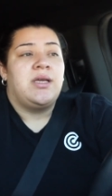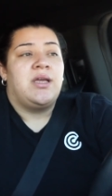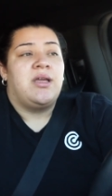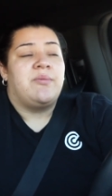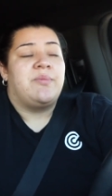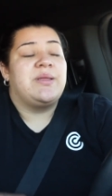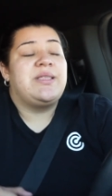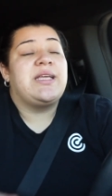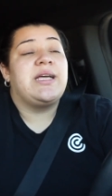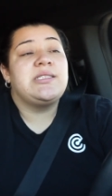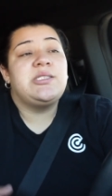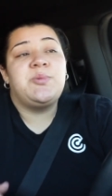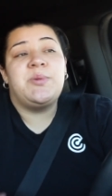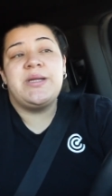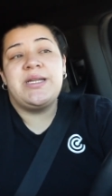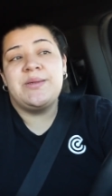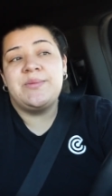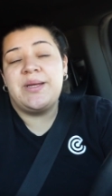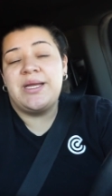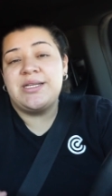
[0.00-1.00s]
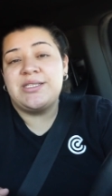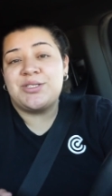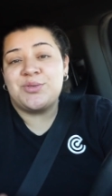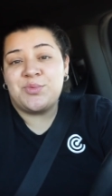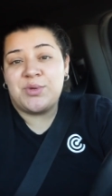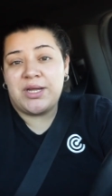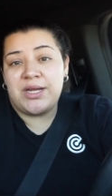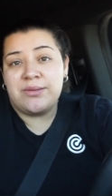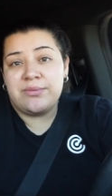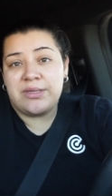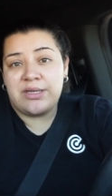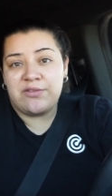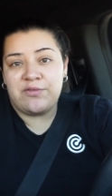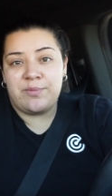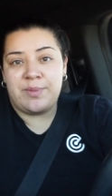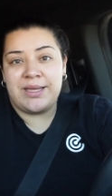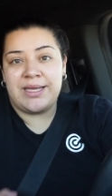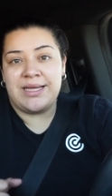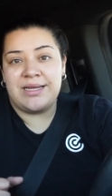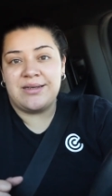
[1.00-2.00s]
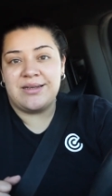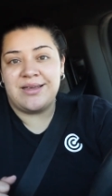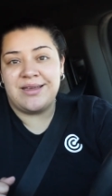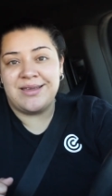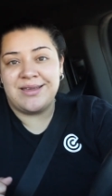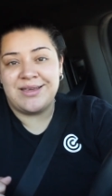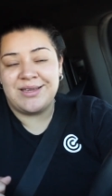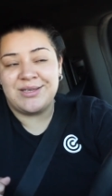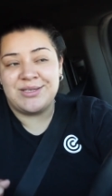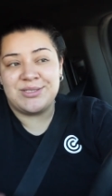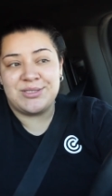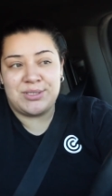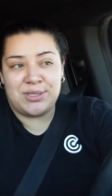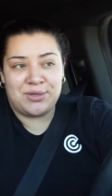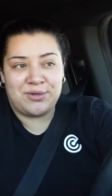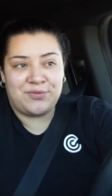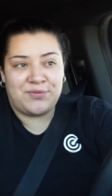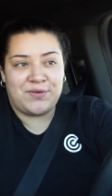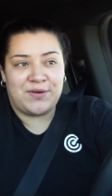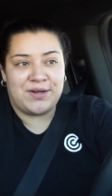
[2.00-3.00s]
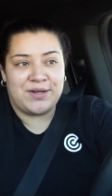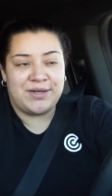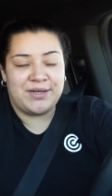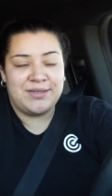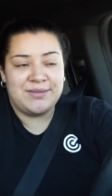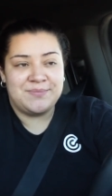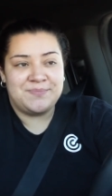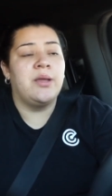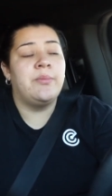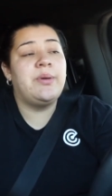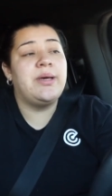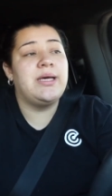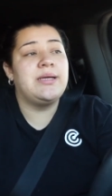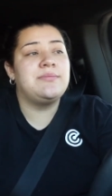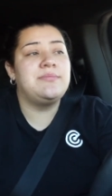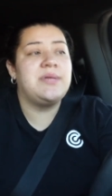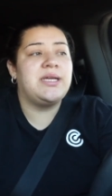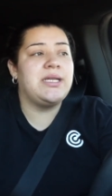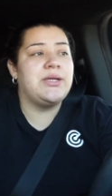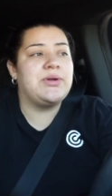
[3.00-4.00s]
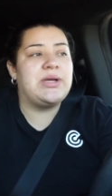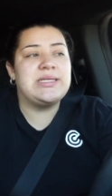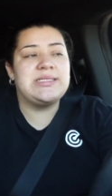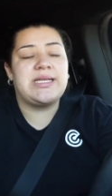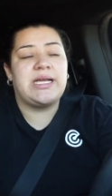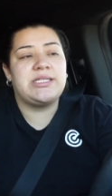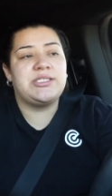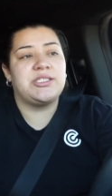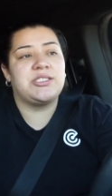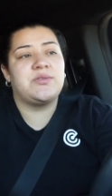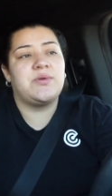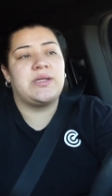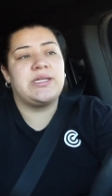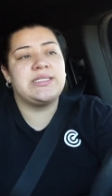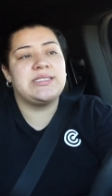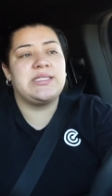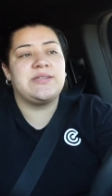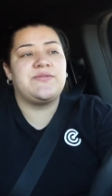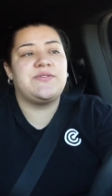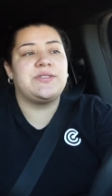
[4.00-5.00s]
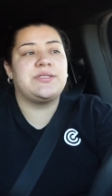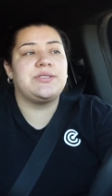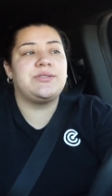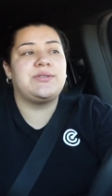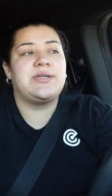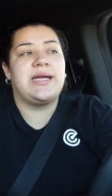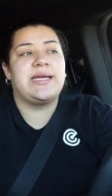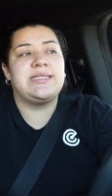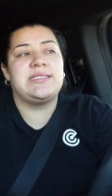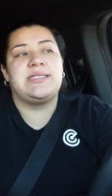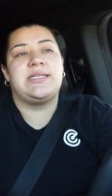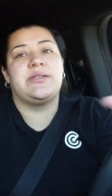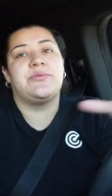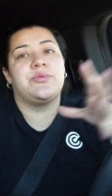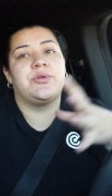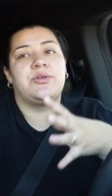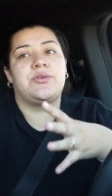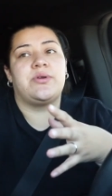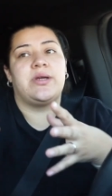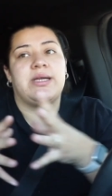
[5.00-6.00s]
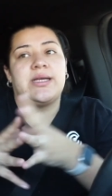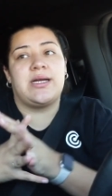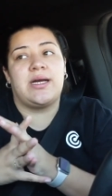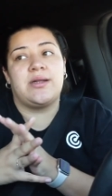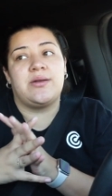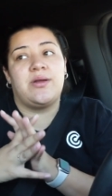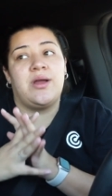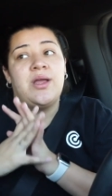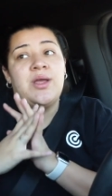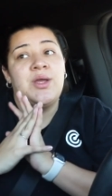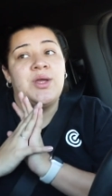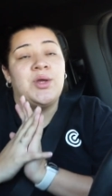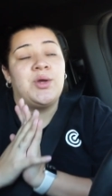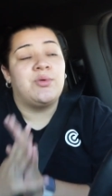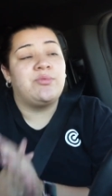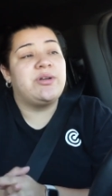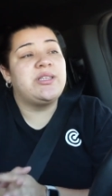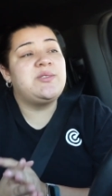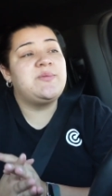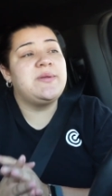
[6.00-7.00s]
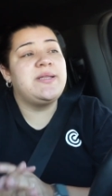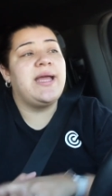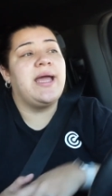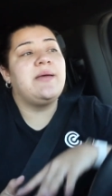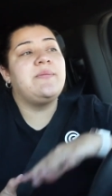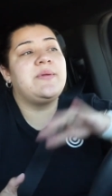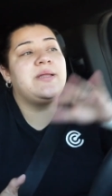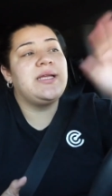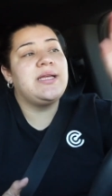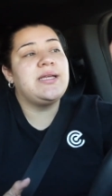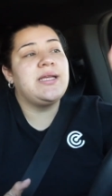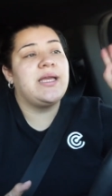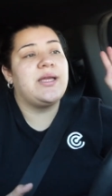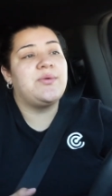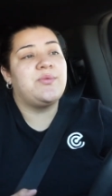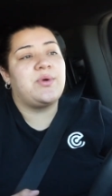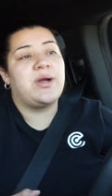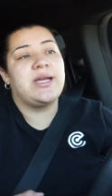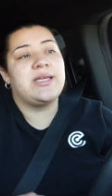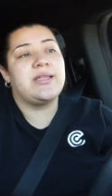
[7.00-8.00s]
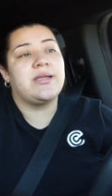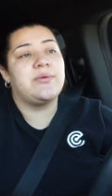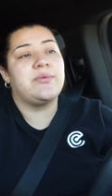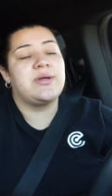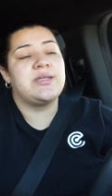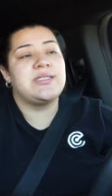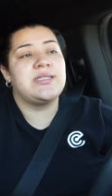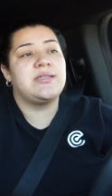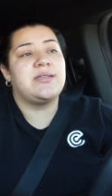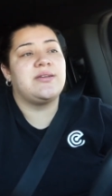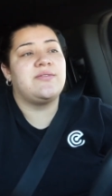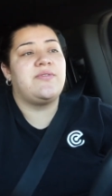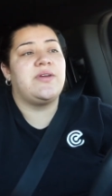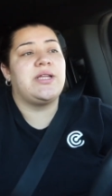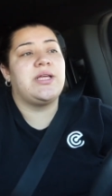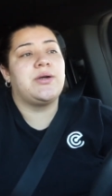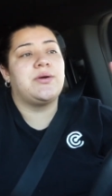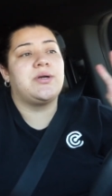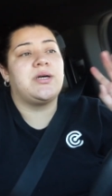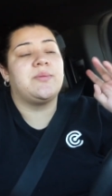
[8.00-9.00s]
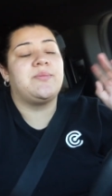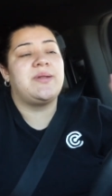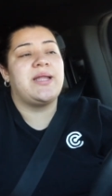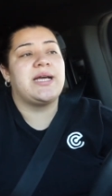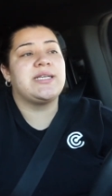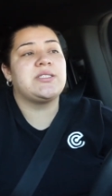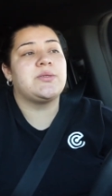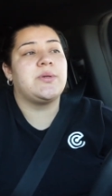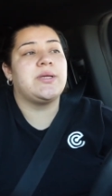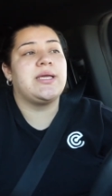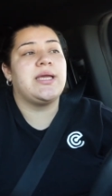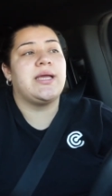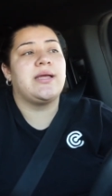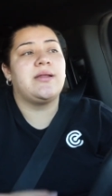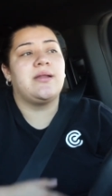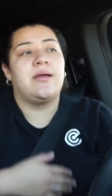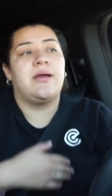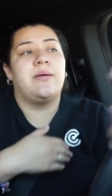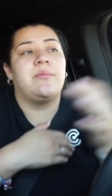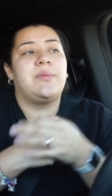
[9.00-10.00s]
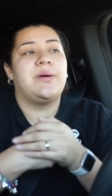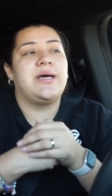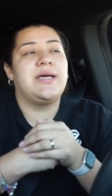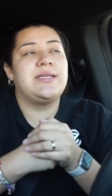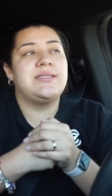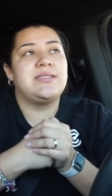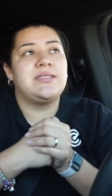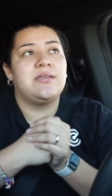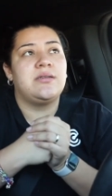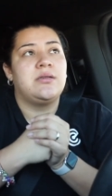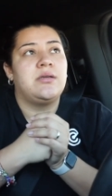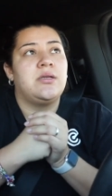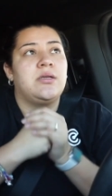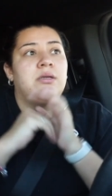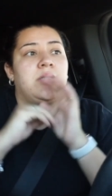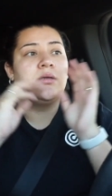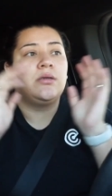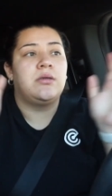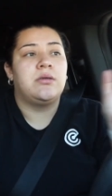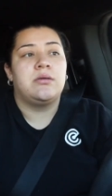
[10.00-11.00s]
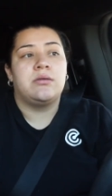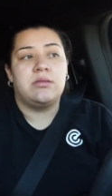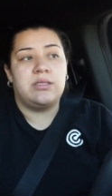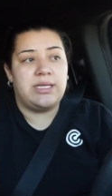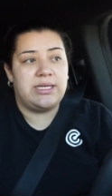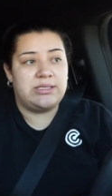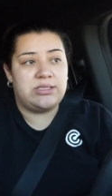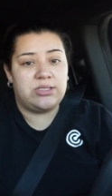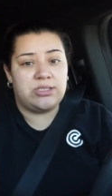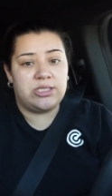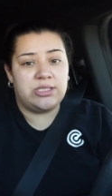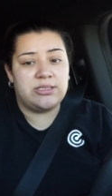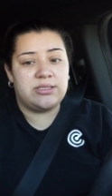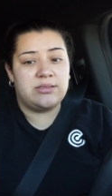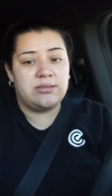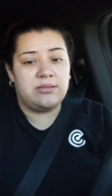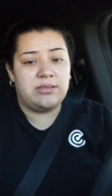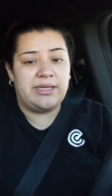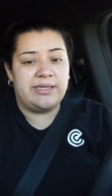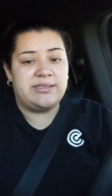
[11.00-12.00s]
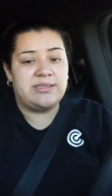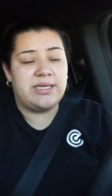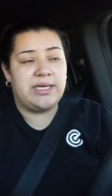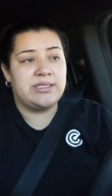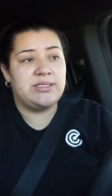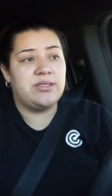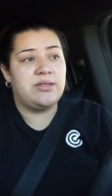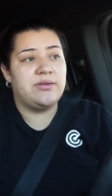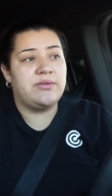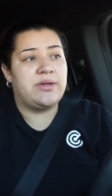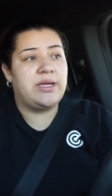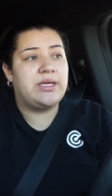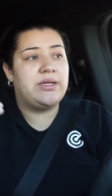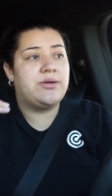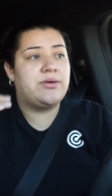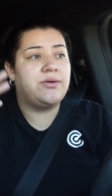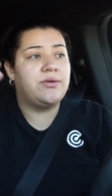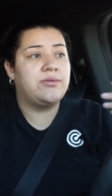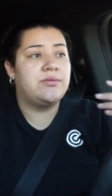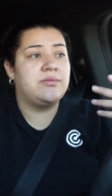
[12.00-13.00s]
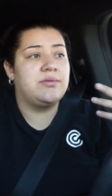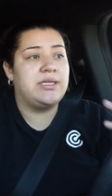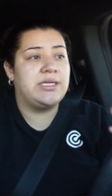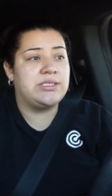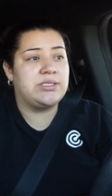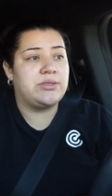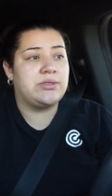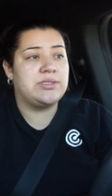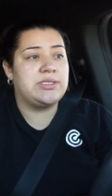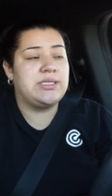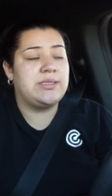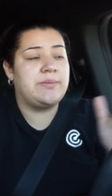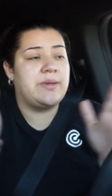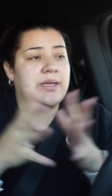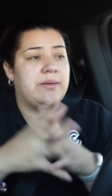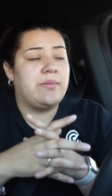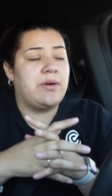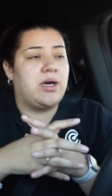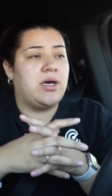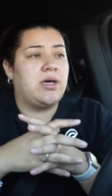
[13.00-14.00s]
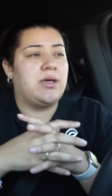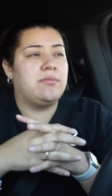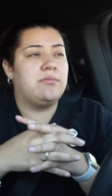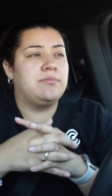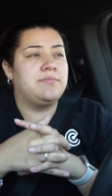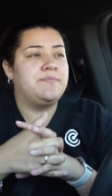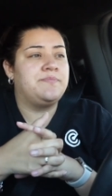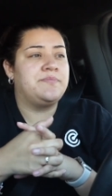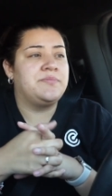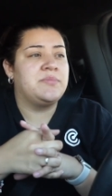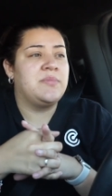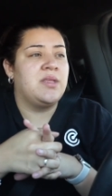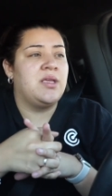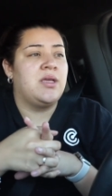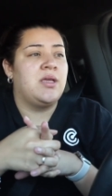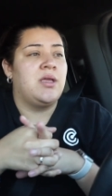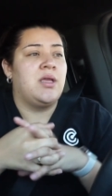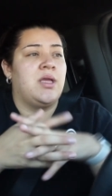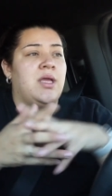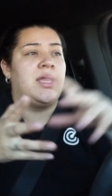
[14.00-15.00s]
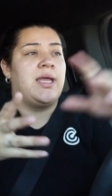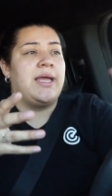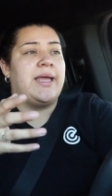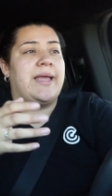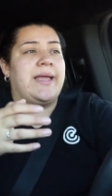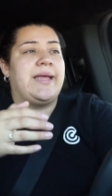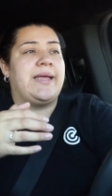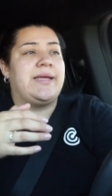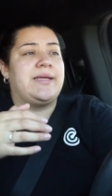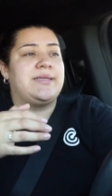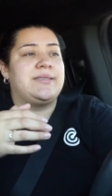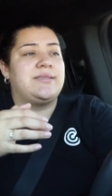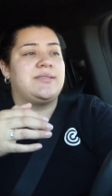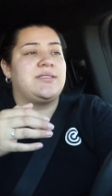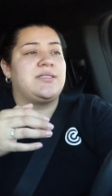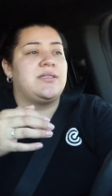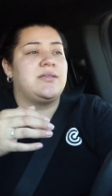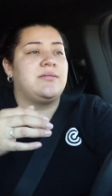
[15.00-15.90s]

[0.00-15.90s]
But that's pretty much where we've been so far. But anyways, I just wanted to fill you guys in real quick on what's been happening and why there wasn't a video up last weekend. But let's get to Laredo, let's go see my mom and